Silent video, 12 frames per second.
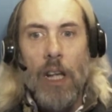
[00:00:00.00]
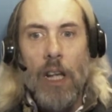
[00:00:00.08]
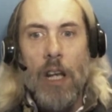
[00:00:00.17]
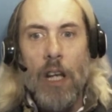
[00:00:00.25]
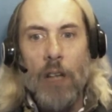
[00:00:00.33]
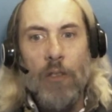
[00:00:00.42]

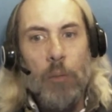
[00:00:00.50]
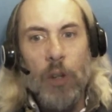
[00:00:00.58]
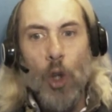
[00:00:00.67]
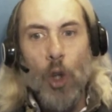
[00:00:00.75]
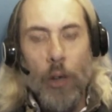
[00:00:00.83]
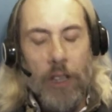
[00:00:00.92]
None of them are
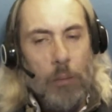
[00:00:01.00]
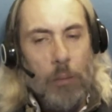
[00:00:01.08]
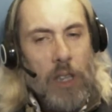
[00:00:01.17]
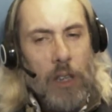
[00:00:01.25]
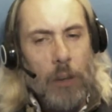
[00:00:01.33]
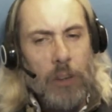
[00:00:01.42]
going to
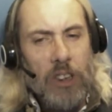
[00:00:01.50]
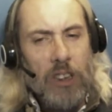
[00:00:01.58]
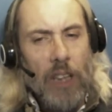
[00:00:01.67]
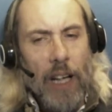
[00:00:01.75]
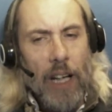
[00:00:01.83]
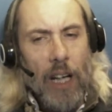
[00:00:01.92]
be your
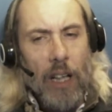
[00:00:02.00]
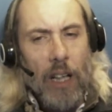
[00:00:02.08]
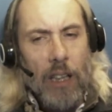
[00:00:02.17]
Messiah.